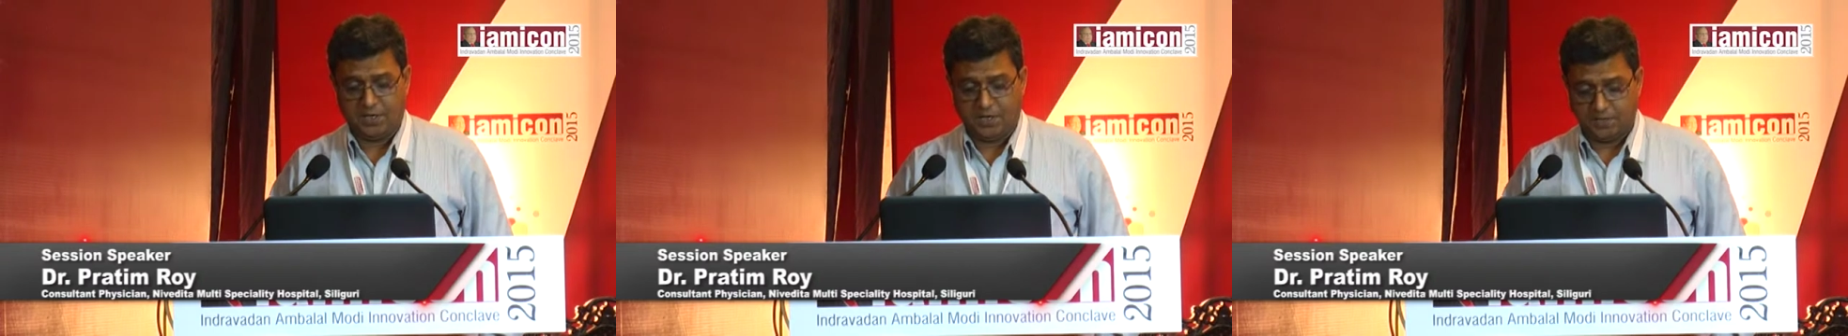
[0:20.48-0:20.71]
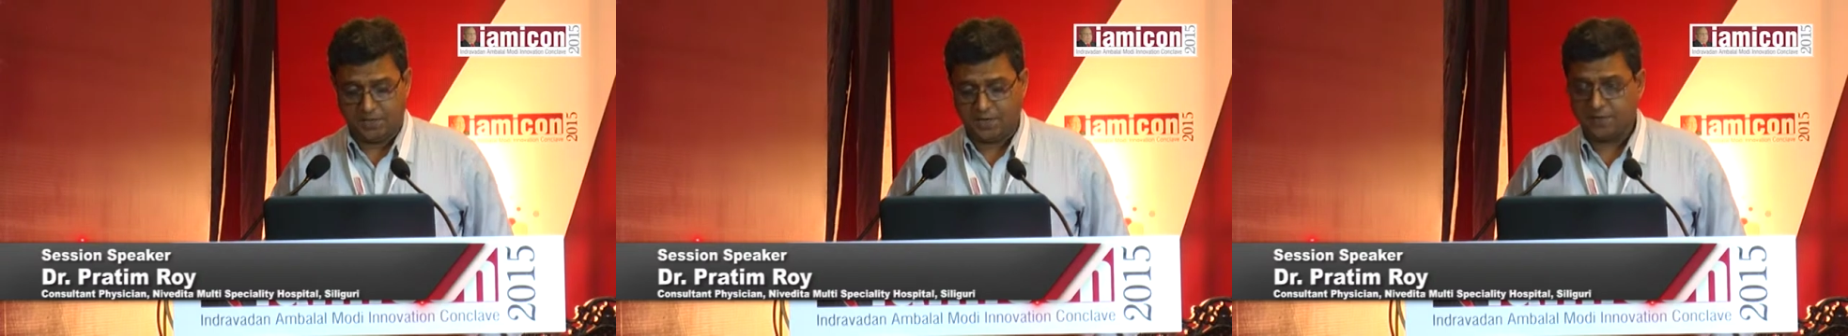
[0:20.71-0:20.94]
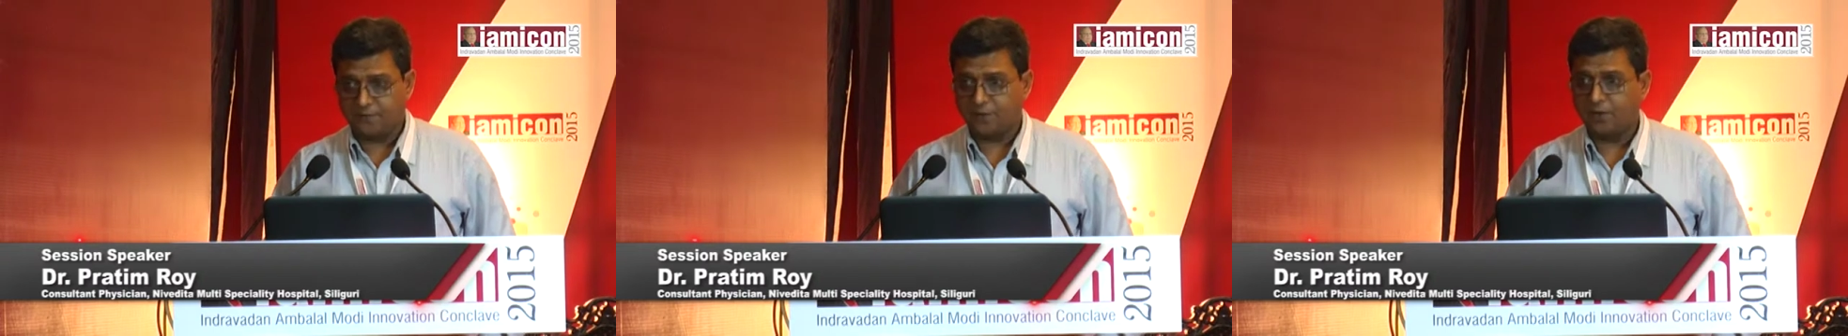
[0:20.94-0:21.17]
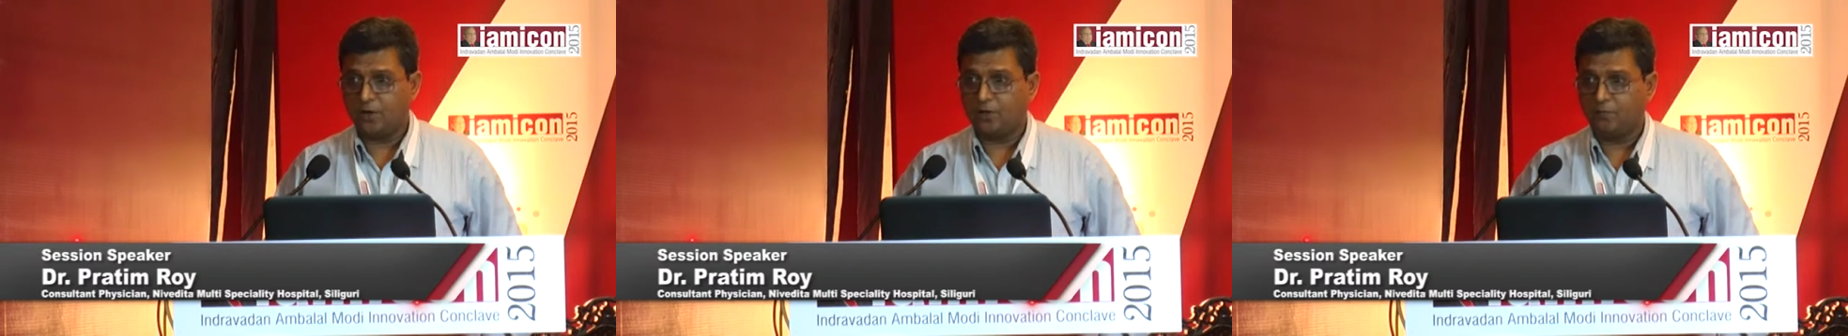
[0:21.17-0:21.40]
in any
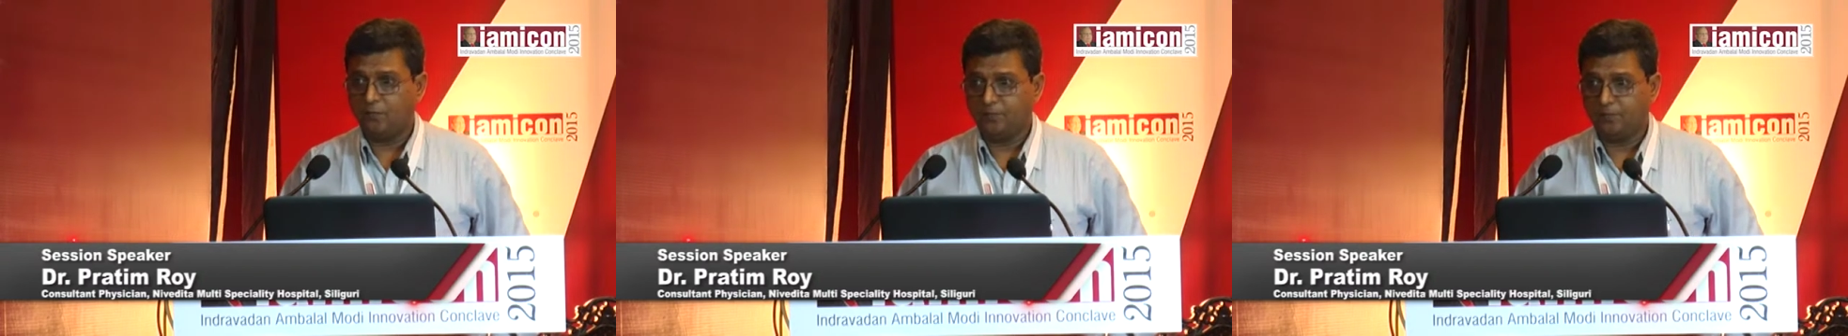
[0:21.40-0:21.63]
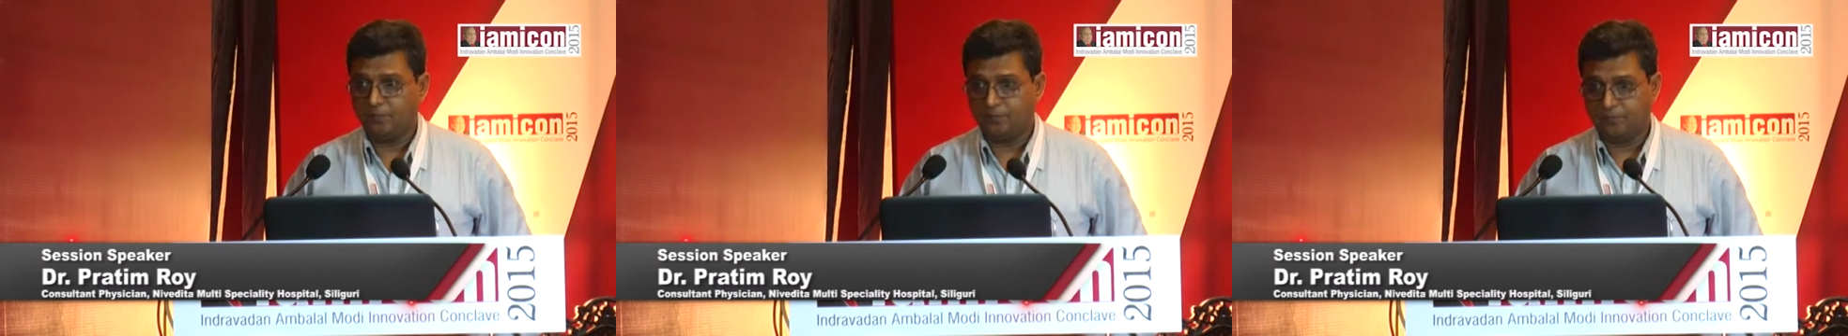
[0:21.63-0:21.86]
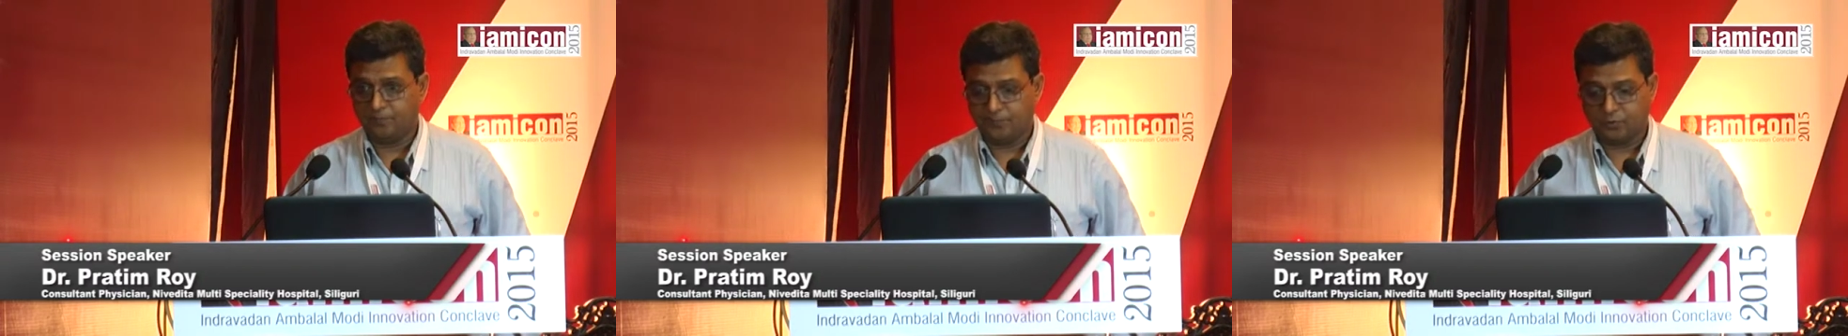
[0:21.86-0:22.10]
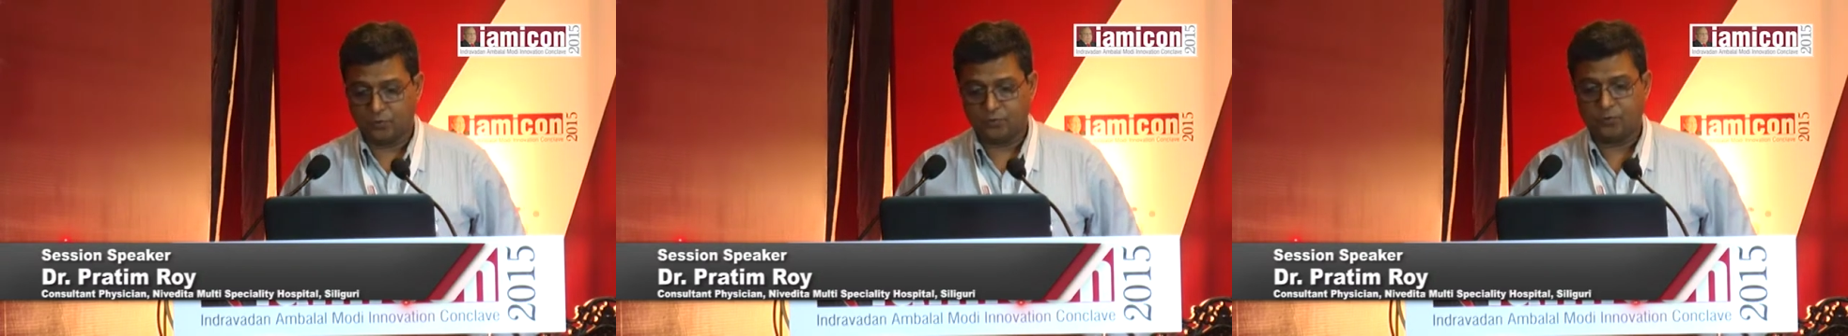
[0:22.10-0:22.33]
field
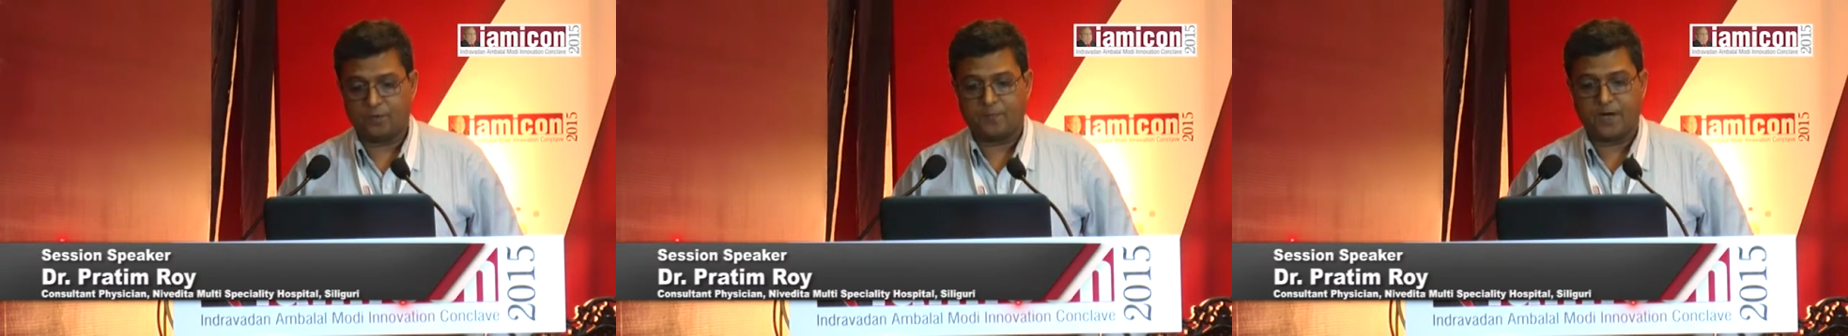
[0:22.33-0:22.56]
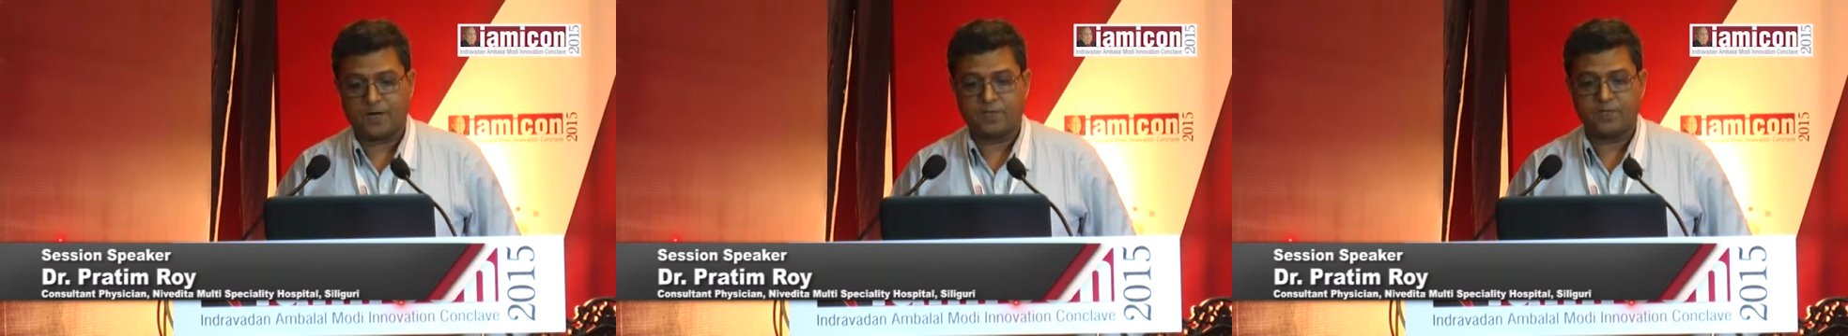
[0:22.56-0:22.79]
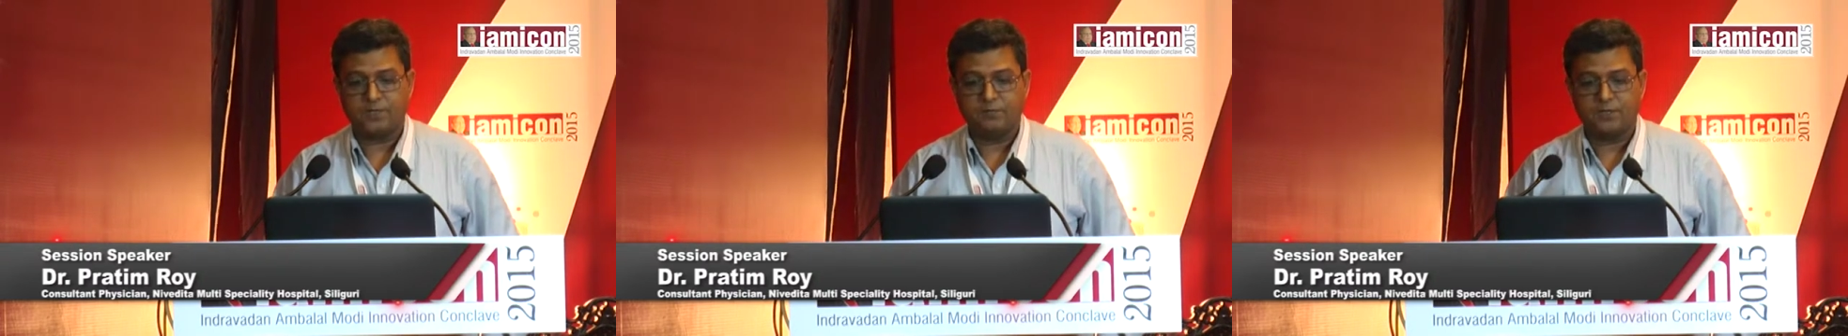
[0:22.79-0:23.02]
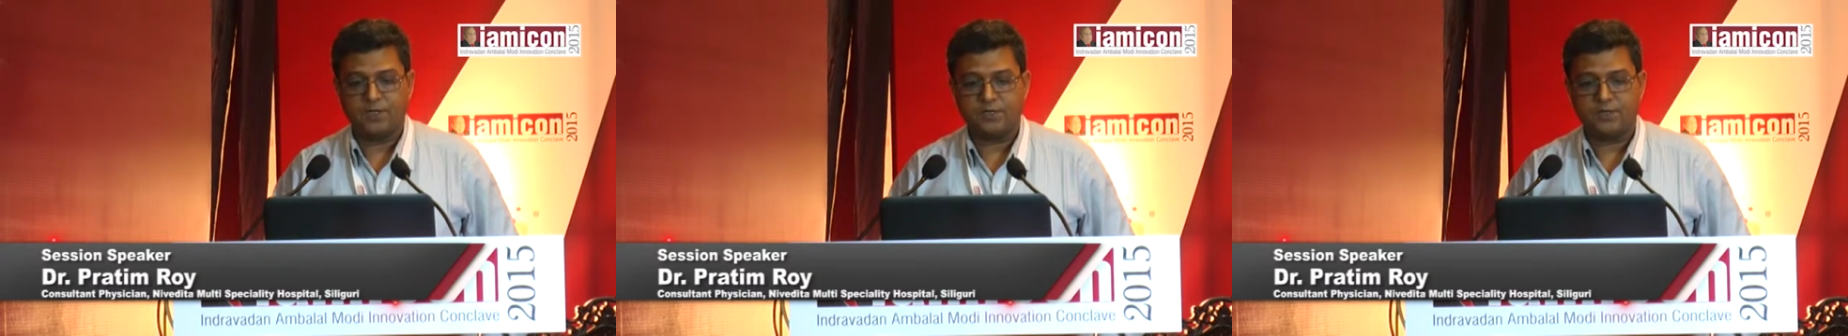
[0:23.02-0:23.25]
of those who are
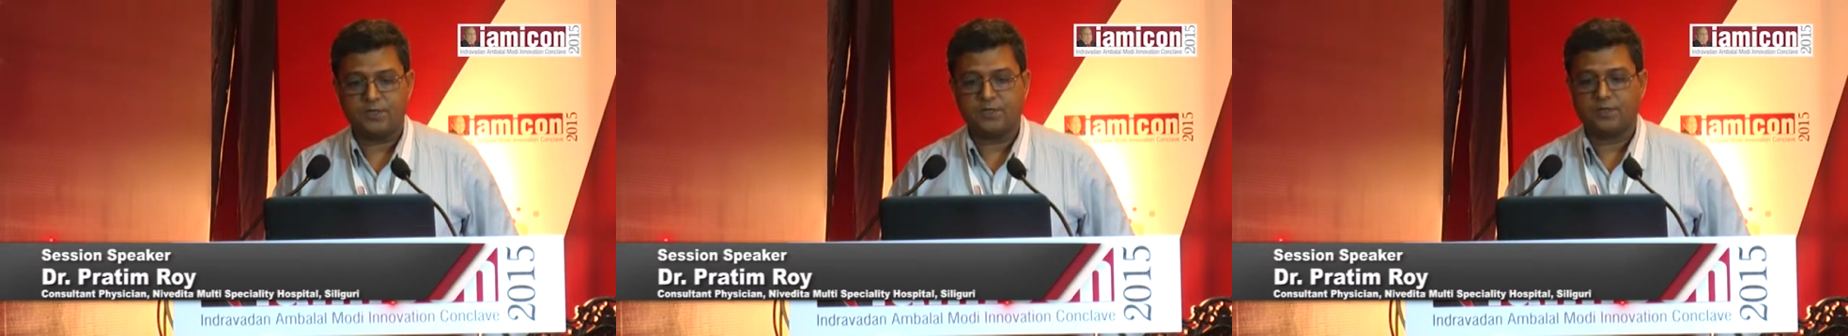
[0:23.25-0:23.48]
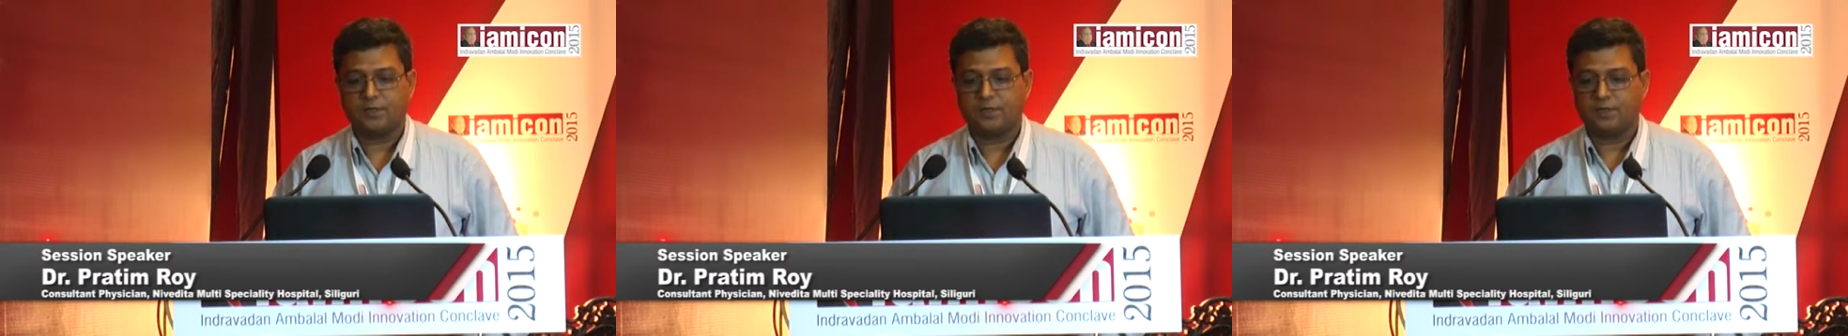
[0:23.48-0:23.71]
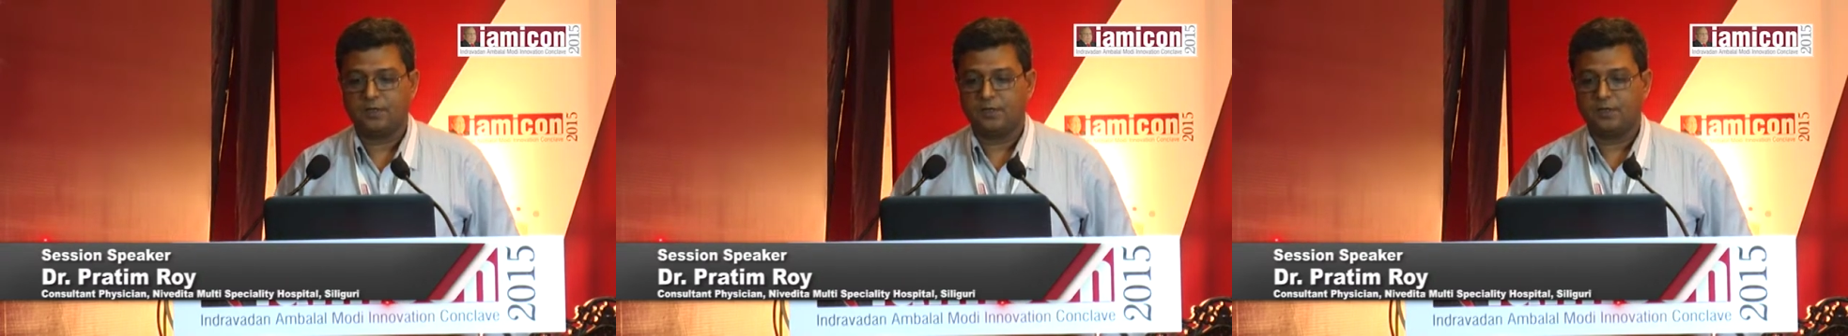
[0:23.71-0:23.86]
practicing medicine,